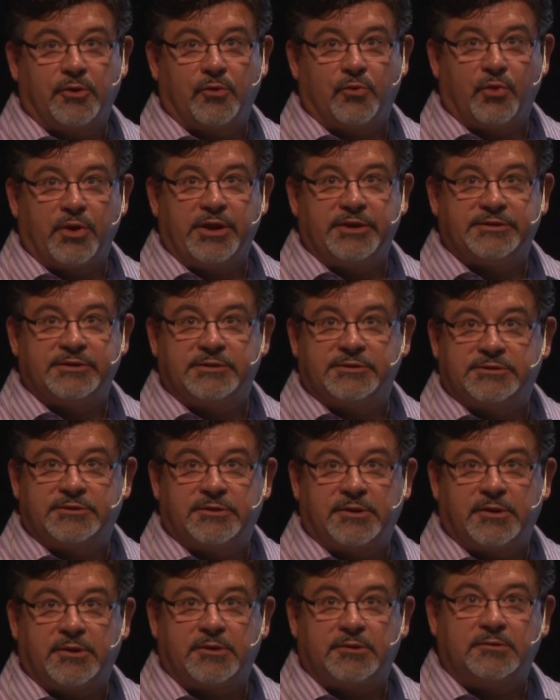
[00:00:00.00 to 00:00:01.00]
good reasons
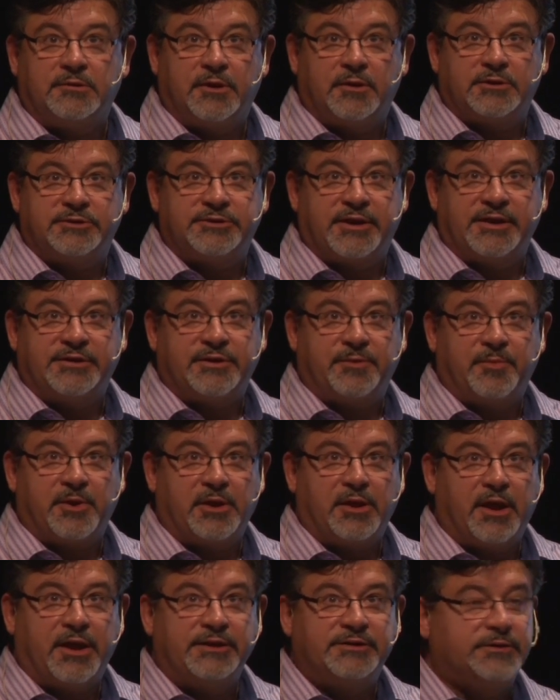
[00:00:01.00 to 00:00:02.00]
to say
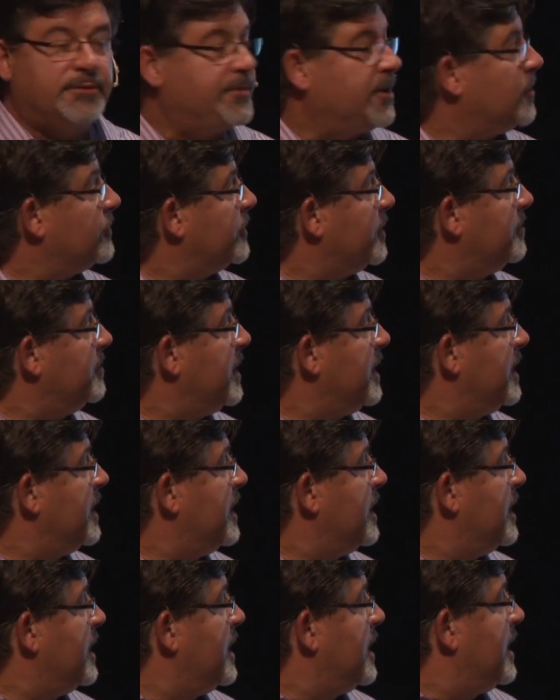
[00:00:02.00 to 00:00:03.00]
something nice about them.
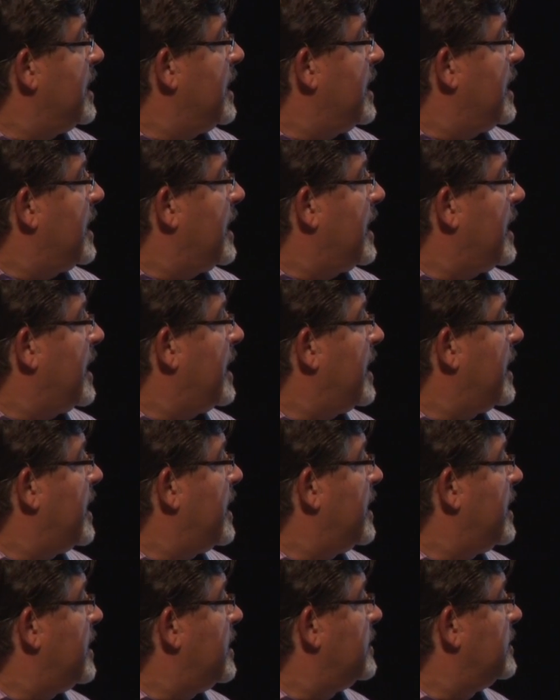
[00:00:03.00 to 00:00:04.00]

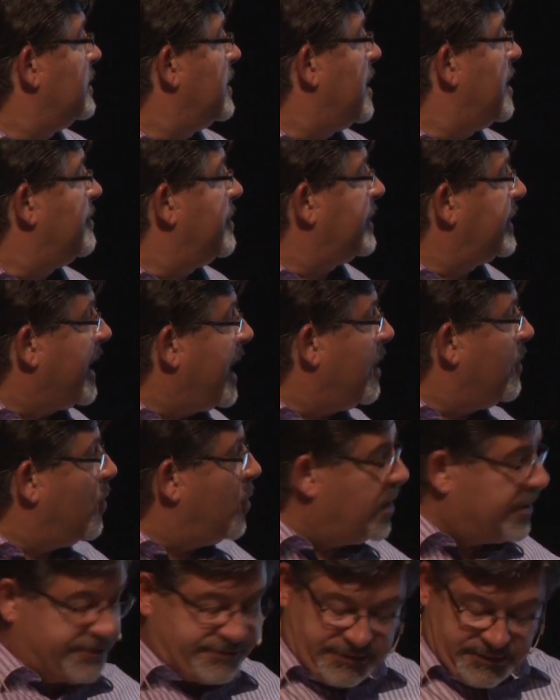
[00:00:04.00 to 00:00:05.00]
And but that
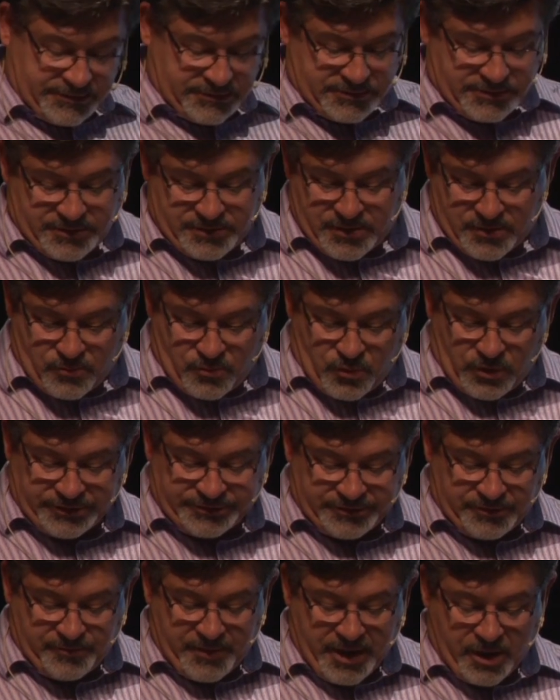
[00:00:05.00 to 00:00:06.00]

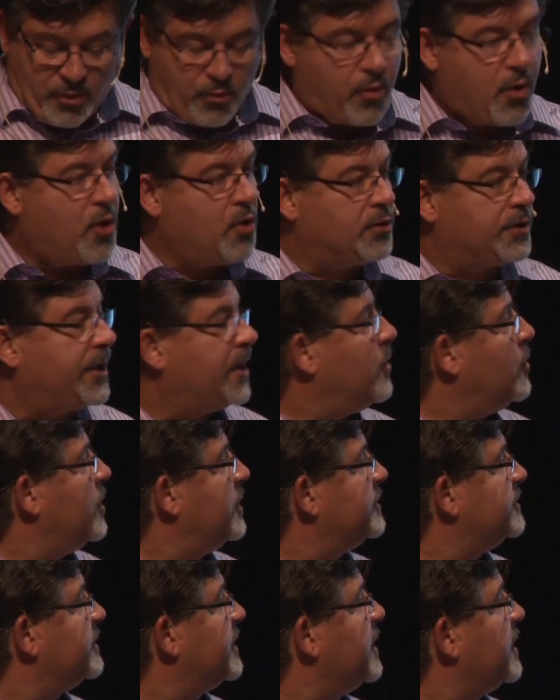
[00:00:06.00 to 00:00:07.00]
wasn't my quote. That
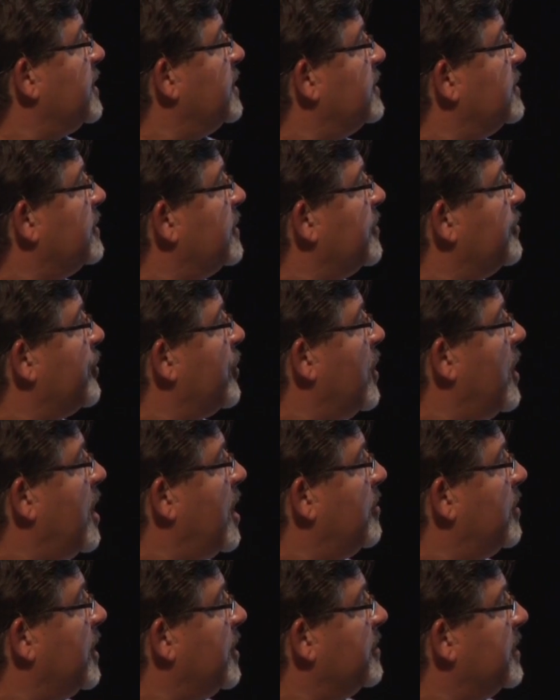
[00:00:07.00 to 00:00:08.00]
was the
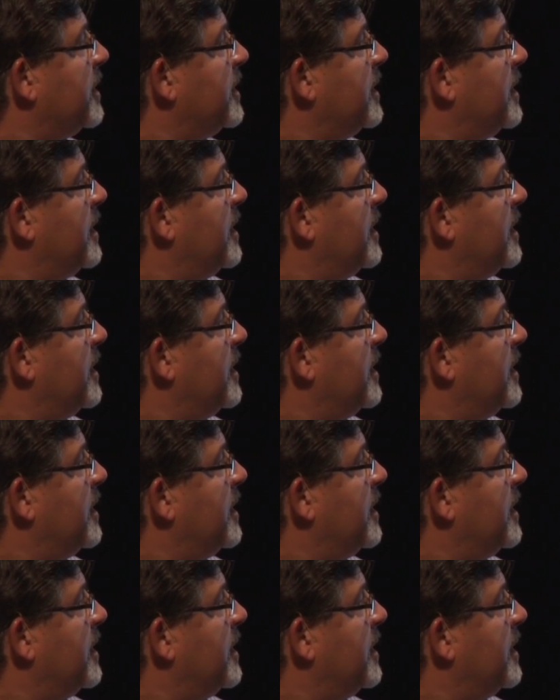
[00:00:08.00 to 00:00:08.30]
problem.